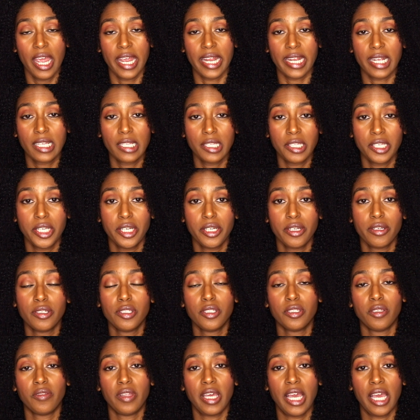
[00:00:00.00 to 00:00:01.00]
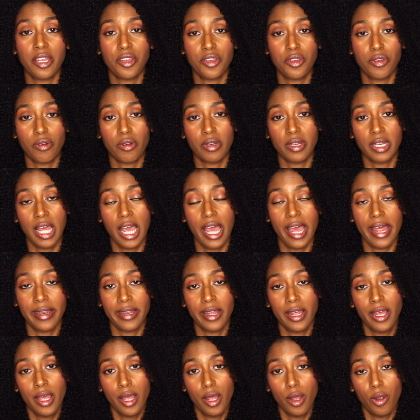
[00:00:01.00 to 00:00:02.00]
and clear so that you're
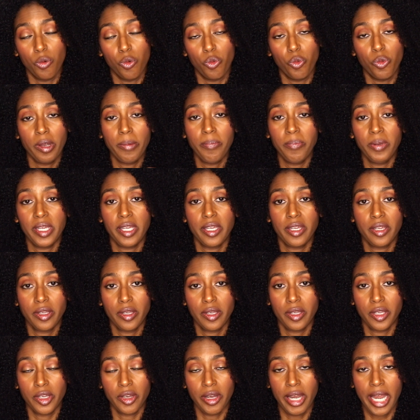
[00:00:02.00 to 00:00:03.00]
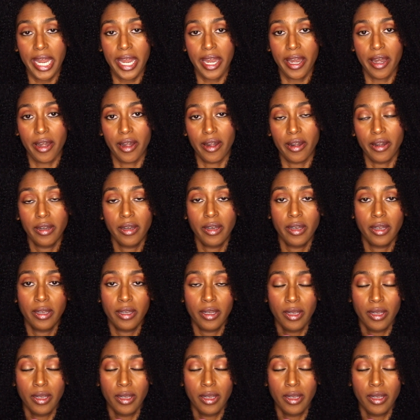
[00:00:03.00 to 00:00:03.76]
not ripping your hair